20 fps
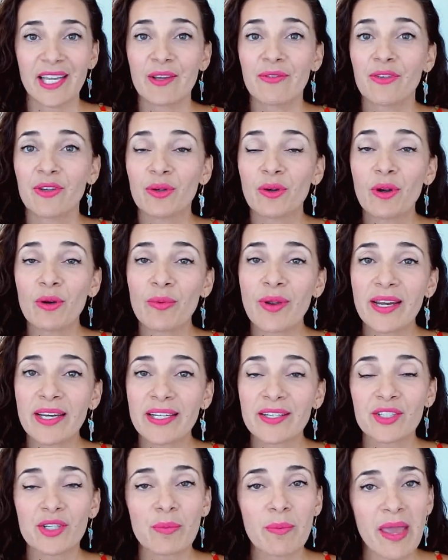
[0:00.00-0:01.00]
If you're ready
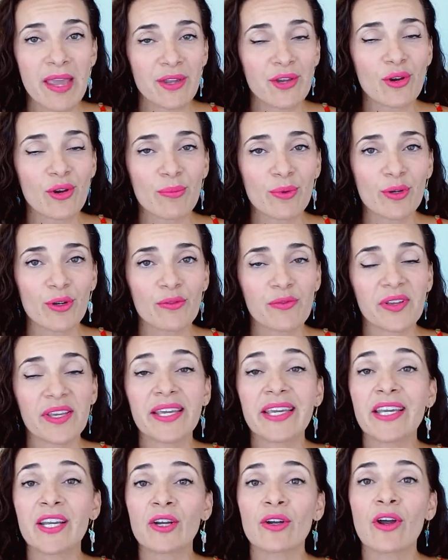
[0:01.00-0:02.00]
to make your move,
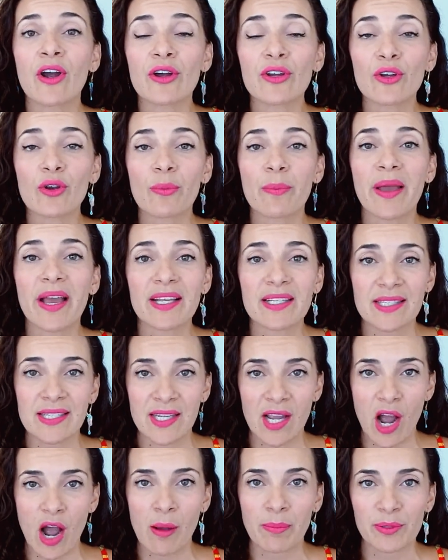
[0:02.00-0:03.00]
here are your best
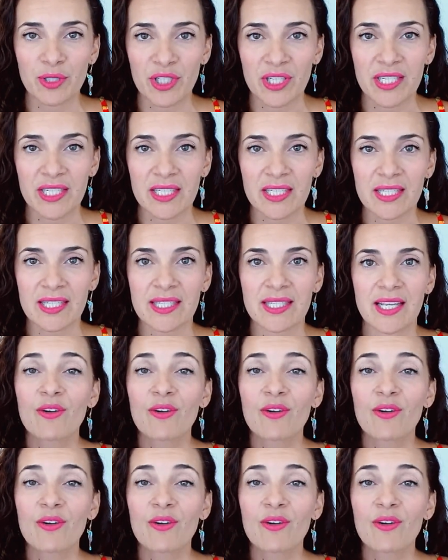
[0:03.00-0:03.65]
options.